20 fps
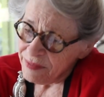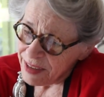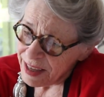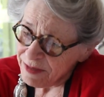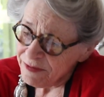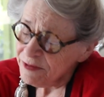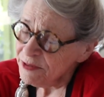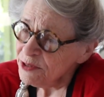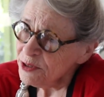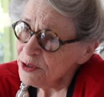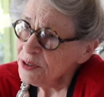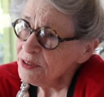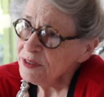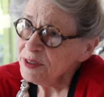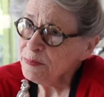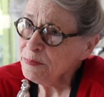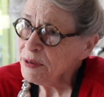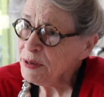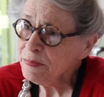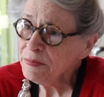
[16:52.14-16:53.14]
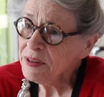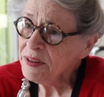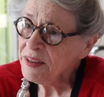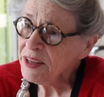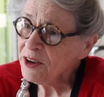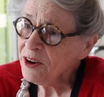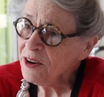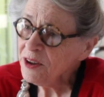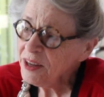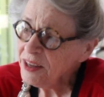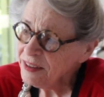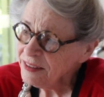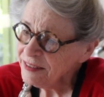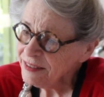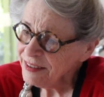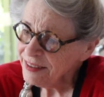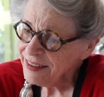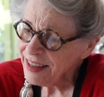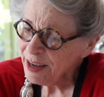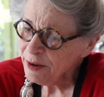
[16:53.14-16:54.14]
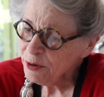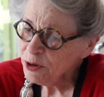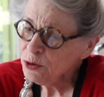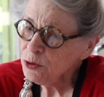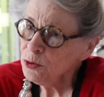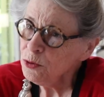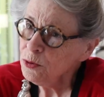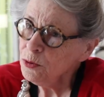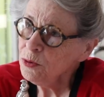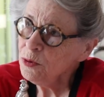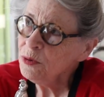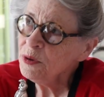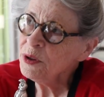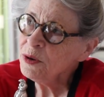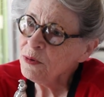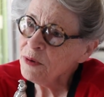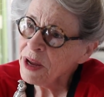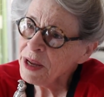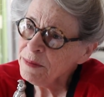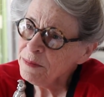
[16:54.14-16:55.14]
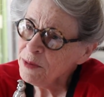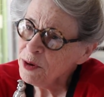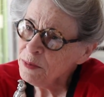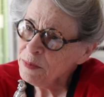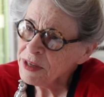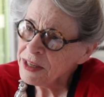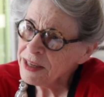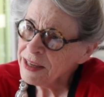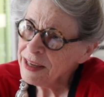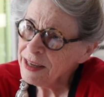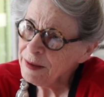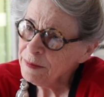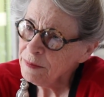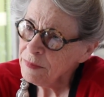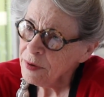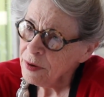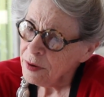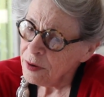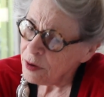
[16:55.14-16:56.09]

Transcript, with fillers: influence the people in the audience, and they would ooh when the right moment came,